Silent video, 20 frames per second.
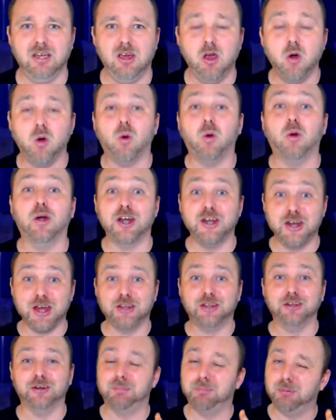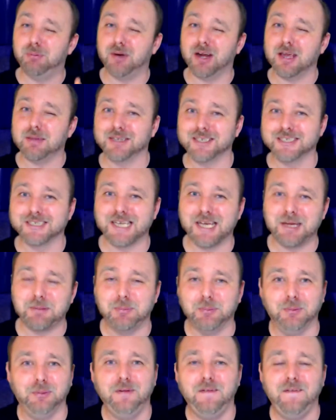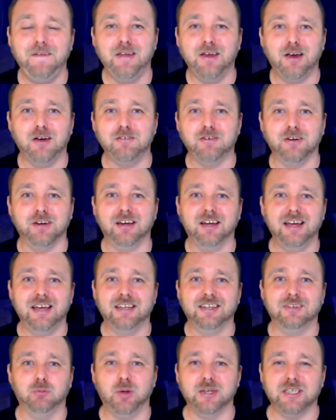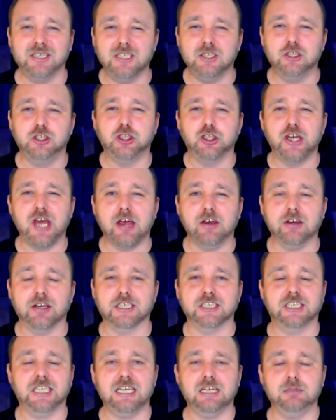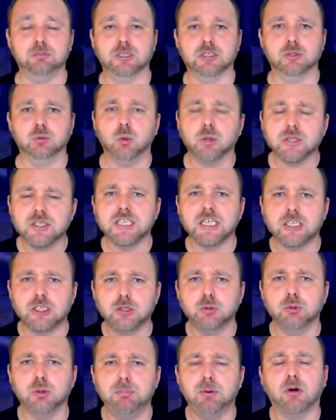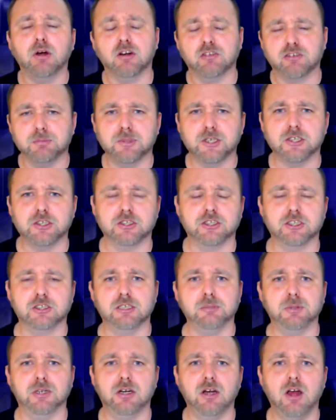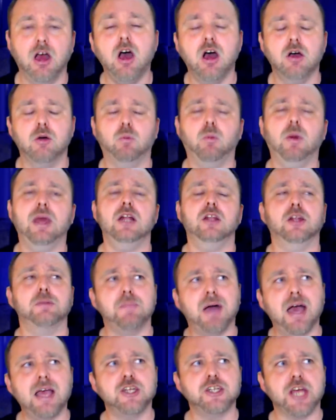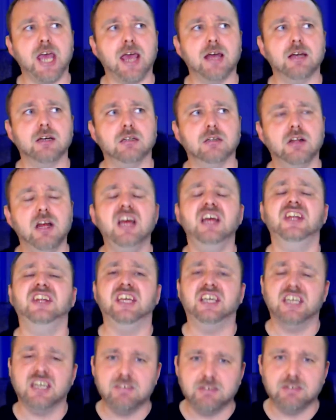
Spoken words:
Or another prime example of one of these generic statements. What sets you apart from another streamer? Well, on my channel, they can have a